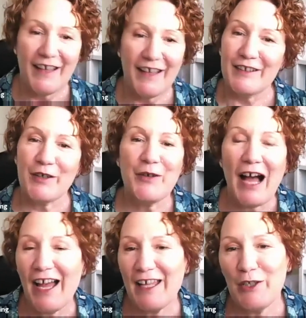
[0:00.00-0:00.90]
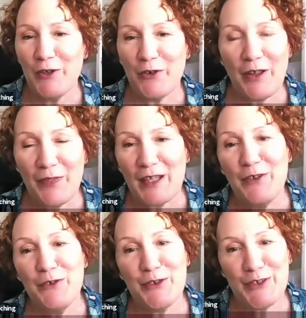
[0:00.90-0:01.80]
So, hi Laura, and thank you
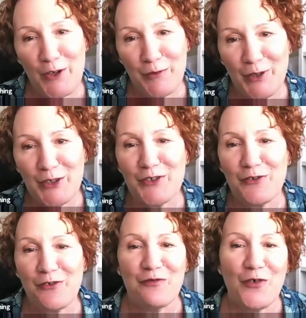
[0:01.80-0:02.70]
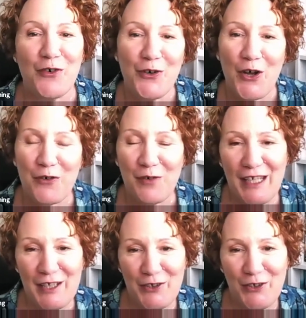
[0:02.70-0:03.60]
so much for agreeing
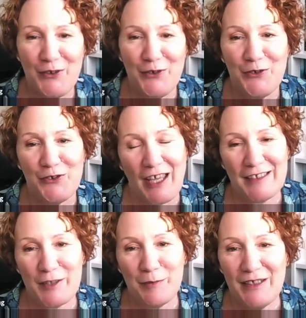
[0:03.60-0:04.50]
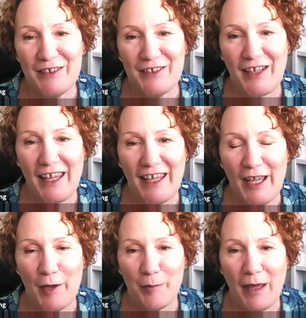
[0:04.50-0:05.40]
to chat to me today
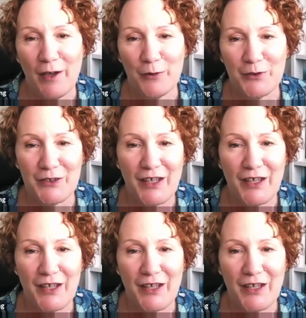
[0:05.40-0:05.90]
about